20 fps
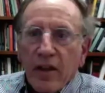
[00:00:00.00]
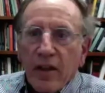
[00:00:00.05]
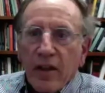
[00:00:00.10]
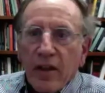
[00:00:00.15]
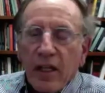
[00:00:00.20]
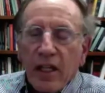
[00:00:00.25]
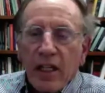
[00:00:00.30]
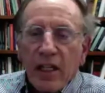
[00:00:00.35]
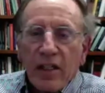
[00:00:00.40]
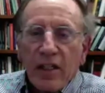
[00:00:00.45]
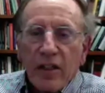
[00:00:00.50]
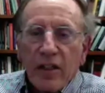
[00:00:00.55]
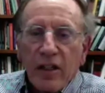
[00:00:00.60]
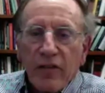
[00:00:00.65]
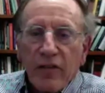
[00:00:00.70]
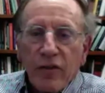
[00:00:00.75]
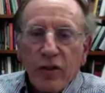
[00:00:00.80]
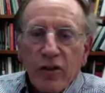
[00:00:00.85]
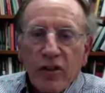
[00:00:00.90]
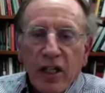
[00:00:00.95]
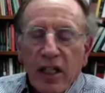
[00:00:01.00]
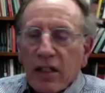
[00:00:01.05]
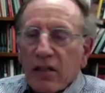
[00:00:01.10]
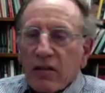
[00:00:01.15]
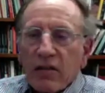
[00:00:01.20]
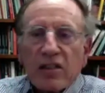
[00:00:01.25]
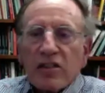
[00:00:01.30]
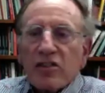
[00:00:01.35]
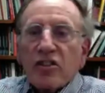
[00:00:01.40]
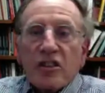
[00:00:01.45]
If you take,
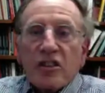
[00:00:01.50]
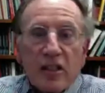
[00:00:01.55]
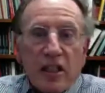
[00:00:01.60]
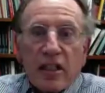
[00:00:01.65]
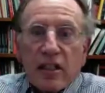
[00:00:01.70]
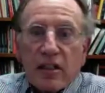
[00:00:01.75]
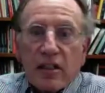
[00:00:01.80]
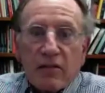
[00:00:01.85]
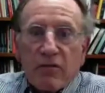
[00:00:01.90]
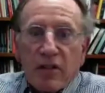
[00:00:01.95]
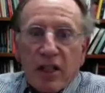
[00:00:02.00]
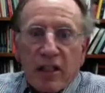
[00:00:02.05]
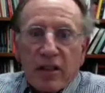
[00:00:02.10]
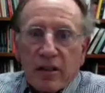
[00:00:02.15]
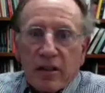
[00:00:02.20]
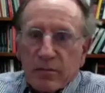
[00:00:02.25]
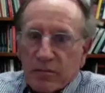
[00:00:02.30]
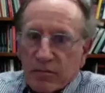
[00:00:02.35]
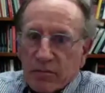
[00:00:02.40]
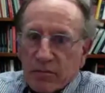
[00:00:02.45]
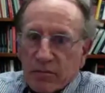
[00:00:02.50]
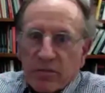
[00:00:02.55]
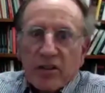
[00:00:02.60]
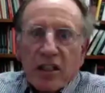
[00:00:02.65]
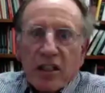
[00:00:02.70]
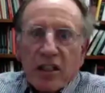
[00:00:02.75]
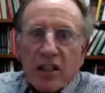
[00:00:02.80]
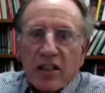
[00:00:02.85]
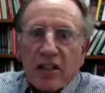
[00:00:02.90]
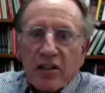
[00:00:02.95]
let's just take at random
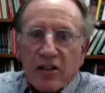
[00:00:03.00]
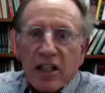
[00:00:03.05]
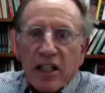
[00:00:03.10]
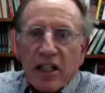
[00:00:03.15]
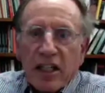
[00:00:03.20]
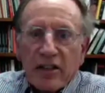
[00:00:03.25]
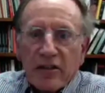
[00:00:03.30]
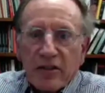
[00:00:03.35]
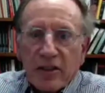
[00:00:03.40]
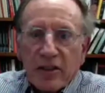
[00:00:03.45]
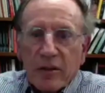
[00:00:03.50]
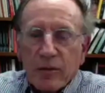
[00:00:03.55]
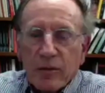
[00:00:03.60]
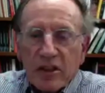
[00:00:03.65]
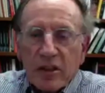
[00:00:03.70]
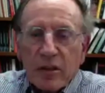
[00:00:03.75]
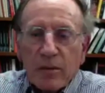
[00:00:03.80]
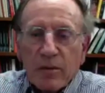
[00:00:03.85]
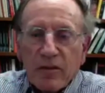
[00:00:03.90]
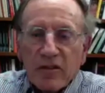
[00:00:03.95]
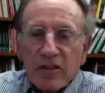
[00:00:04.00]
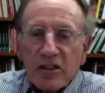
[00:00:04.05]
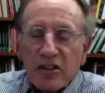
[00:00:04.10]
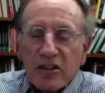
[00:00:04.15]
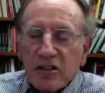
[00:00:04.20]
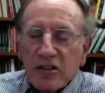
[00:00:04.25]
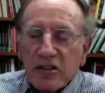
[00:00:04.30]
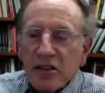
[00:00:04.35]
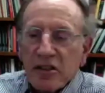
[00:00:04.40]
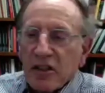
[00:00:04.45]
Santa Clara County, where some of us are
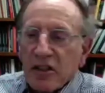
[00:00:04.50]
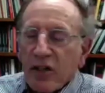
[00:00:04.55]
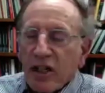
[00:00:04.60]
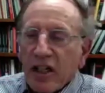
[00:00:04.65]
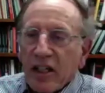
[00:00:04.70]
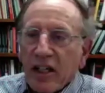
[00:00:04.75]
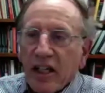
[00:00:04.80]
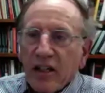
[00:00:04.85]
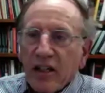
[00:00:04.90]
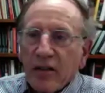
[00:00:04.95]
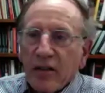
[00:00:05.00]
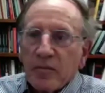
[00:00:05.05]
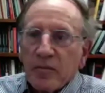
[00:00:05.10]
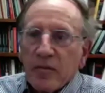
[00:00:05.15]
sitting right now.